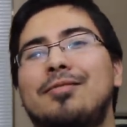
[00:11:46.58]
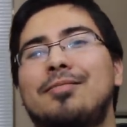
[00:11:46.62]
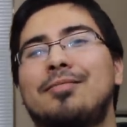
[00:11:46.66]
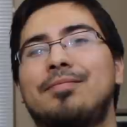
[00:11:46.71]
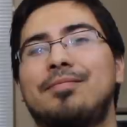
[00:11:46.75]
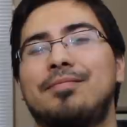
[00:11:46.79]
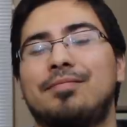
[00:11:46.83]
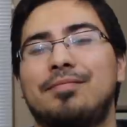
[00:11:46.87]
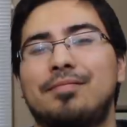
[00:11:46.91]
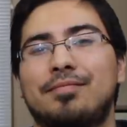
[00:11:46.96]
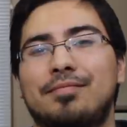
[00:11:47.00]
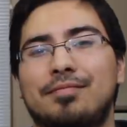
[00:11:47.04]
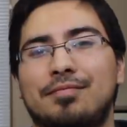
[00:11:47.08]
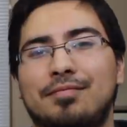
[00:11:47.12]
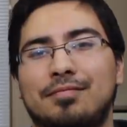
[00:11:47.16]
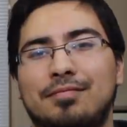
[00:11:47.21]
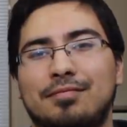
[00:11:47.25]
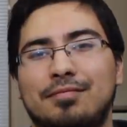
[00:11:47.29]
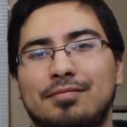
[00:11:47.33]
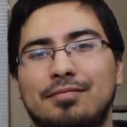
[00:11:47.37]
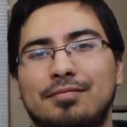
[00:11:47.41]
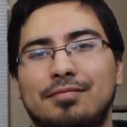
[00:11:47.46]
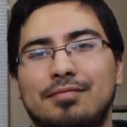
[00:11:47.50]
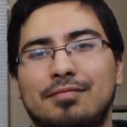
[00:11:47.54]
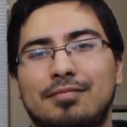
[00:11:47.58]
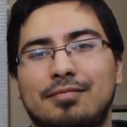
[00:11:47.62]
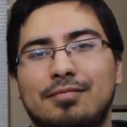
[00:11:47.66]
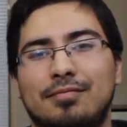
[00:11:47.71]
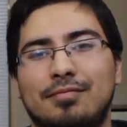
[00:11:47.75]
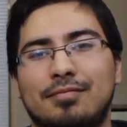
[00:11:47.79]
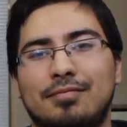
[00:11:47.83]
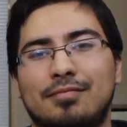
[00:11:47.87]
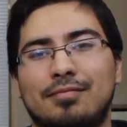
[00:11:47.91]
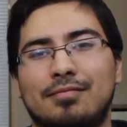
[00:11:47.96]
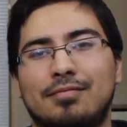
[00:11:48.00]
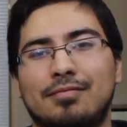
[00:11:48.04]

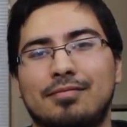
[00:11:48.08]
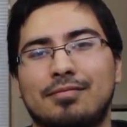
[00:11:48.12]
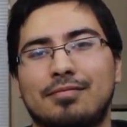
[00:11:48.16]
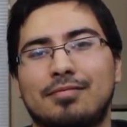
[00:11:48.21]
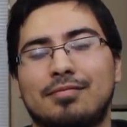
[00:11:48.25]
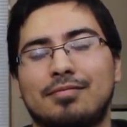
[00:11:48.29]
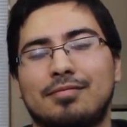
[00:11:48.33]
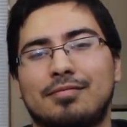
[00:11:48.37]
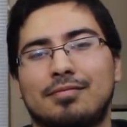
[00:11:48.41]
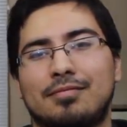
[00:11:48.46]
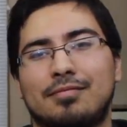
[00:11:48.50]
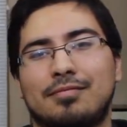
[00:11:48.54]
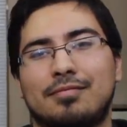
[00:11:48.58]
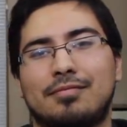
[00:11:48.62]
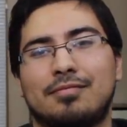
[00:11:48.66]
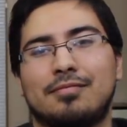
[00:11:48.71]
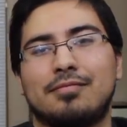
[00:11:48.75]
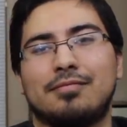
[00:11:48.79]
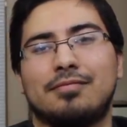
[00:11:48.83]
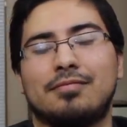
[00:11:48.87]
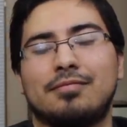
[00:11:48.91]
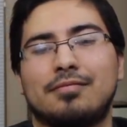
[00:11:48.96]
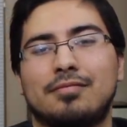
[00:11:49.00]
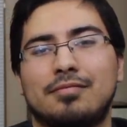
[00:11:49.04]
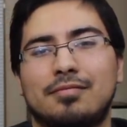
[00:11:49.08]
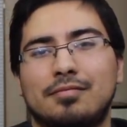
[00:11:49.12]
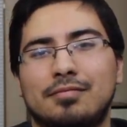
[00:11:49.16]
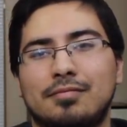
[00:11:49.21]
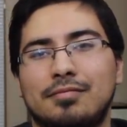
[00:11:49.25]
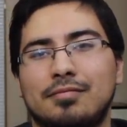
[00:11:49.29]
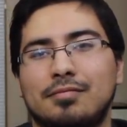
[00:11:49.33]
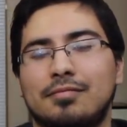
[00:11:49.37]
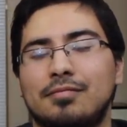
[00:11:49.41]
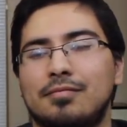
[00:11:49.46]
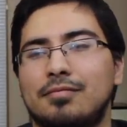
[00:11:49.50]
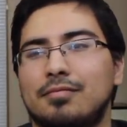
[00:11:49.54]

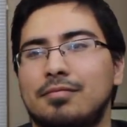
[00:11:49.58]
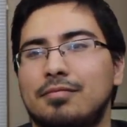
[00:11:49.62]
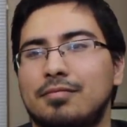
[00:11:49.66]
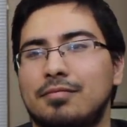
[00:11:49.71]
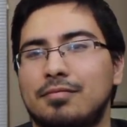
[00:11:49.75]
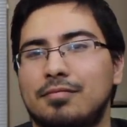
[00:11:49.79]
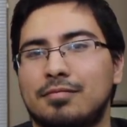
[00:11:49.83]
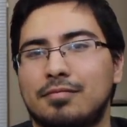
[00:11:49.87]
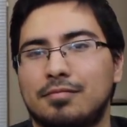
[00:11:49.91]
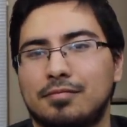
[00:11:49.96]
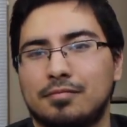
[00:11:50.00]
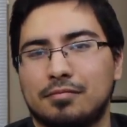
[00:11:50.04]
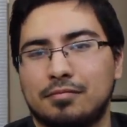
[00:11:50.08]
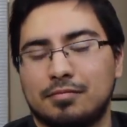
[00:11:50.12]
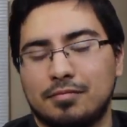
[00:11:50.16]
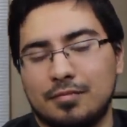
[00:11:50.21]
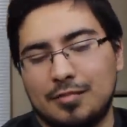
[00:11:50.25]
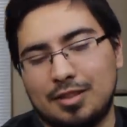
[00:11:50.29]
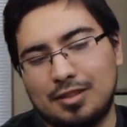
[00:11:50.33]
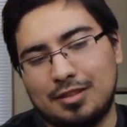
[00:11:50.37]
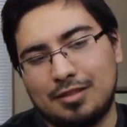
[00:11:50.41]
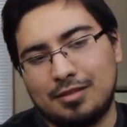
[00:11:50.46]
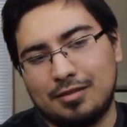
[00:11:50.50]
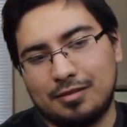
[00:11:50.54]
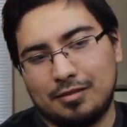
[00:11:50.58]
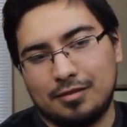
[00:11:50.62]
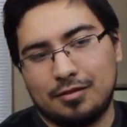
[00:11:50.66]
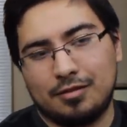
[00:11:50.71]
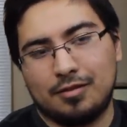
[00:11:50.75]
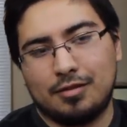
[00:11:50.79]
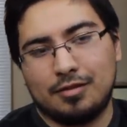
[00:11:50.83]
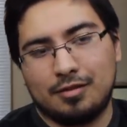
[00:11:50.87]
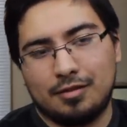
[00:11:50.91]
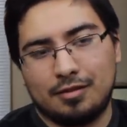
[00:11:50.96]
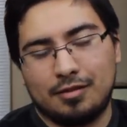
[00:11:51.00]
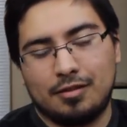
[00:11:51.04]

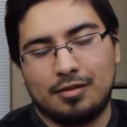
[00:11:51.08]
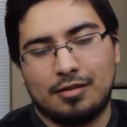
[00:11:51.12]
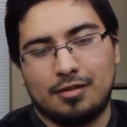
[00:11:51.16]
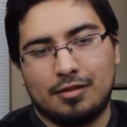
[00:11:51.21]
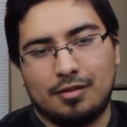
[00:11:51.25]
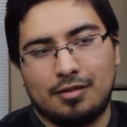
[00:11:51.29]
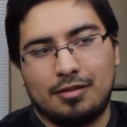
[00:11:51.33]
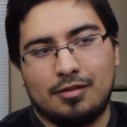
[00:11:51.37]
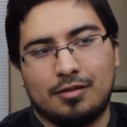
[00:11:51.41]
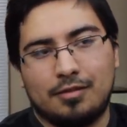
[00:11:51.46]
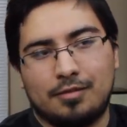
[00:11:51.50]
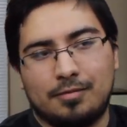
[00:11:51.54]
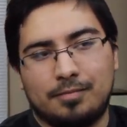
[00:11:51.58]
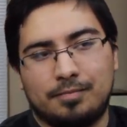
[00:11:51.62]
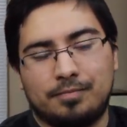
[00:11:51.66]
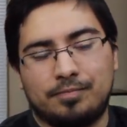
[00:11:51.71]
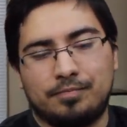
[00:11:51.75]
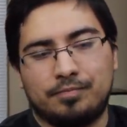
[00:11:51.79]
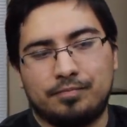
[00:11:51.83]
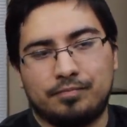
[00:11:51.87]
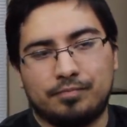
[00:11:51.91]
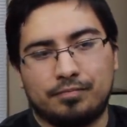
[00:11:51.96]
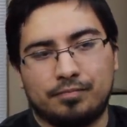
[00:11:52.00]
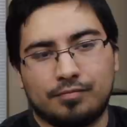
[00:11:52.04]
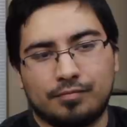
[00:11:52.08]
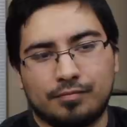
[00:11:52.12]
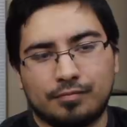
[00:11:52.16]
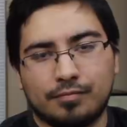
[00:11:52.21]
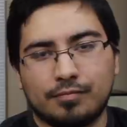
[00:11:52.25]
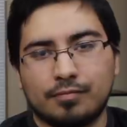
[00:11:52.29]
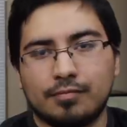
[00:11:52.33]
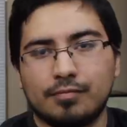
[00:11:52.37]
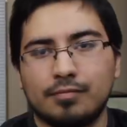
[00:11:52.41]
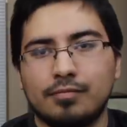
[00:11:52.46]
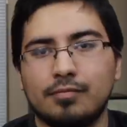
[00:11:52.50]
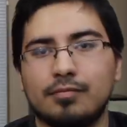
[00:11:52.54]

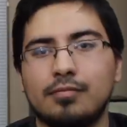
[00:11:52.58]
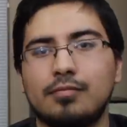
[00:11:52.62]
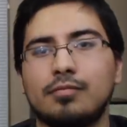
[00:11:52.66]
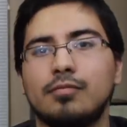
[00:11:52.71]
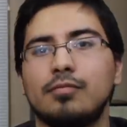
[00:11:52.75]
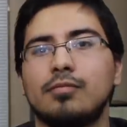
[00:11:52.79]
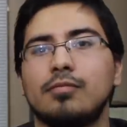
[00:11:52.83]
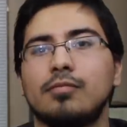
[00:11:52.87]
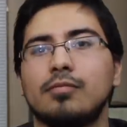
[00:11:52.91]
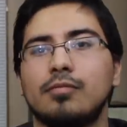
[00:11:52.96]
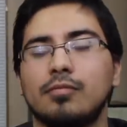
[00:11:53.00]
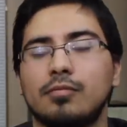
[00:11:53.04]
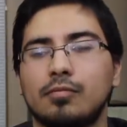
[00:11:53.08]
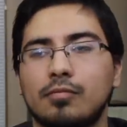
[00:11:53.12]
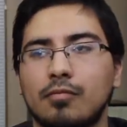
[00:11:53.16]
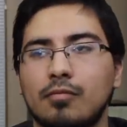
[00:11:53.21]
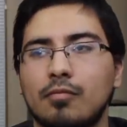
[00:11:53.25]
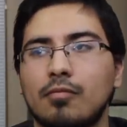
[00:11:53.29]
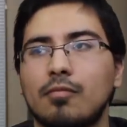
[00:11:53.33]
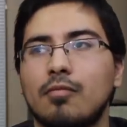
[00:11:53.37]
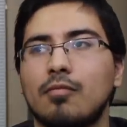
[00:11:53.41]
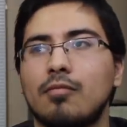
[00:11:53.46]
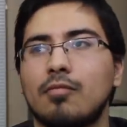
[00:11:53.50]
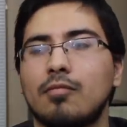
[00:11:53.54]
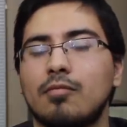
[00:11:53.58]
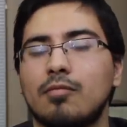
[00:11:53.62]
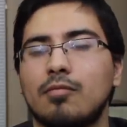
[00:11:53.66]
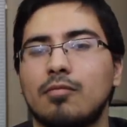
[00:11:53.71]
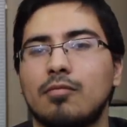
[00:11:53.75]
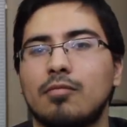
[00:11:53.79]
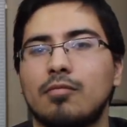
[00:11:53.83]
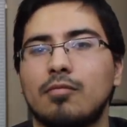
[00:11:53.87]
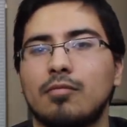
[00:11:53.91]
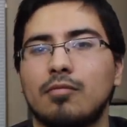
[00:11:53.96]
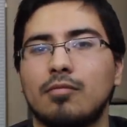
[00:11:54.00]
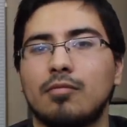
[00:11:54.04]

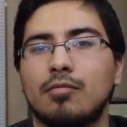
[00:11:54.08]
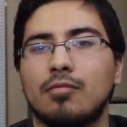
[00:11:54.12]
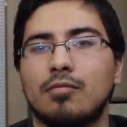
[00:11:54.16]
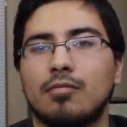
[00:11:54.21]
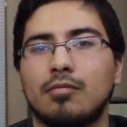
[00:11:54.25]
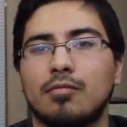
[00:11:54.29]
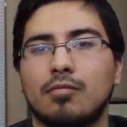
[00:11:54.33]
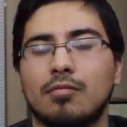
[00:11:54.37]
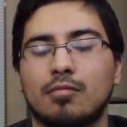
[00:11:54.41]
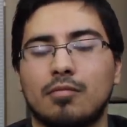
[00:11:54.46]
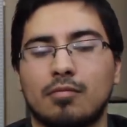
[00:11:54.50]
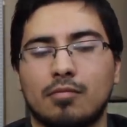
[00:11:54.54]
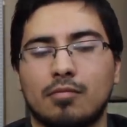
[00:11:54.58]
(silent)